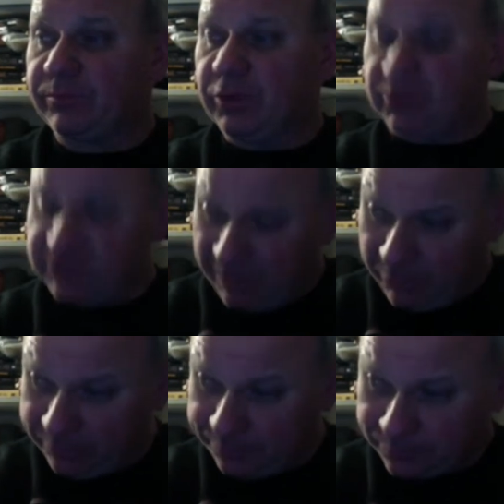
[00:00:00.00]

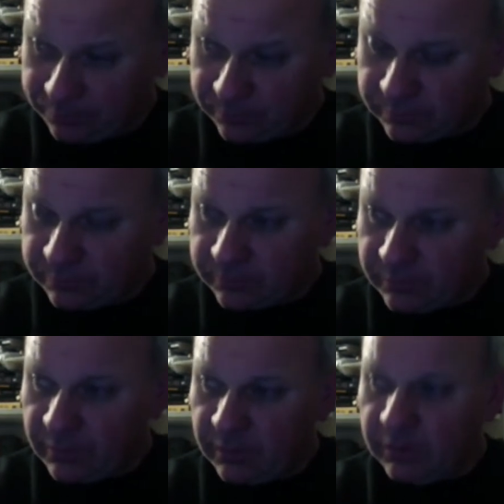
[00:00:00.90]
summer,
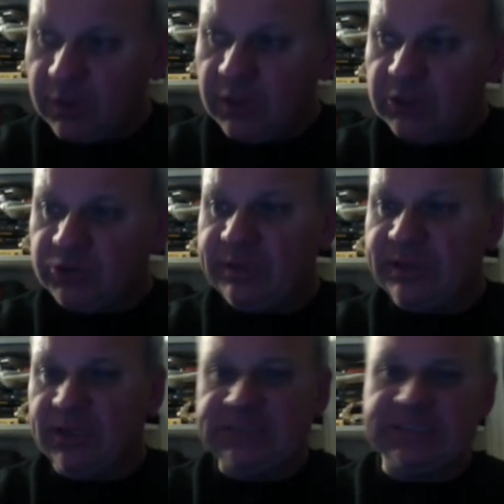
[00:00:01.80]
during
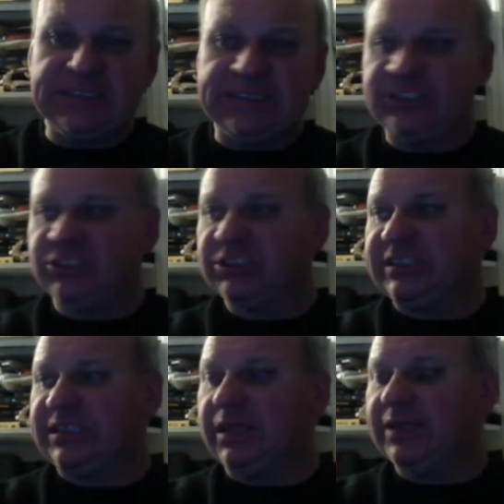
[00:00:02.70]
the listening sessions
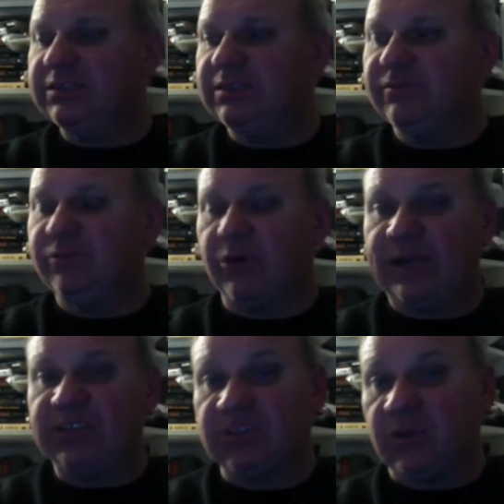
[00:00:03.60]
in London for
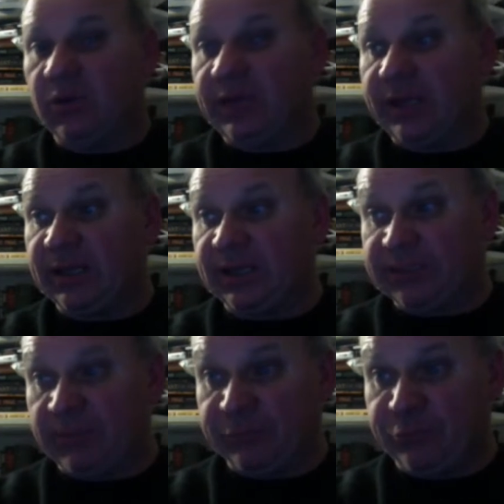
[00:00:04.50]
Houses of the Holy and Led
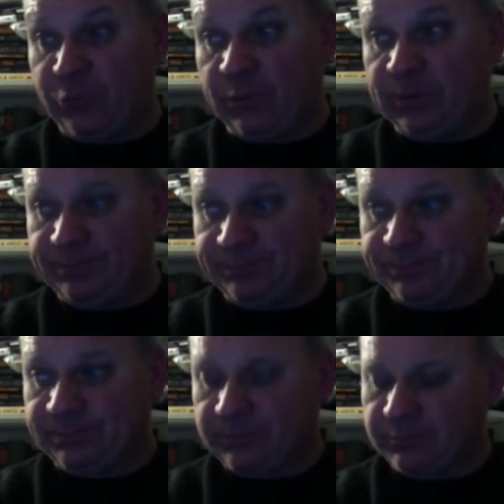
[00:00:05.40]
Zeppelin 4.
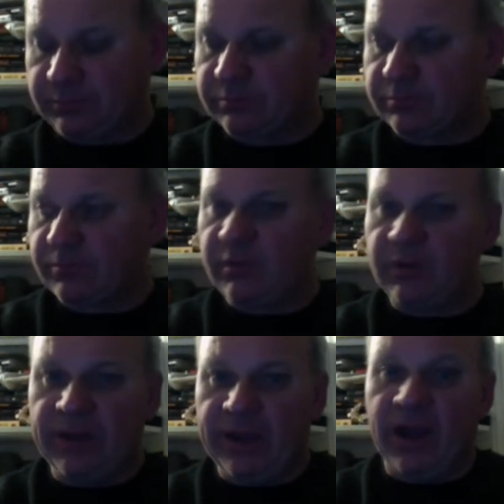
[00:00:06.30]

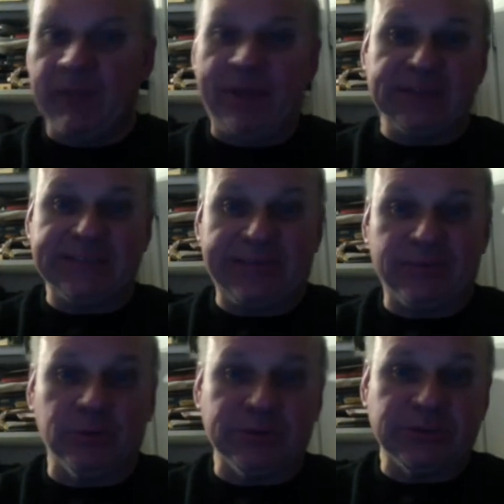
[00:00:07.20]
Our pal Dave
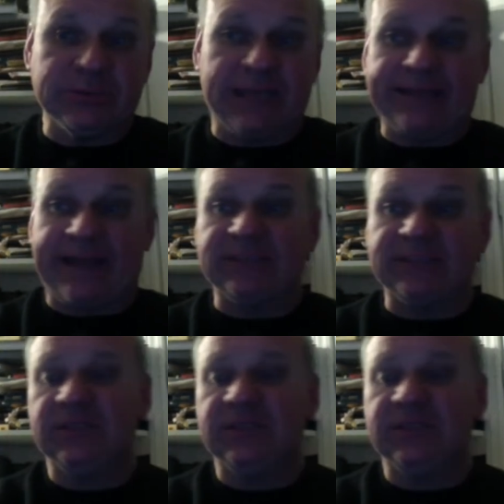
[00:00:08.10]
Lewis was at that.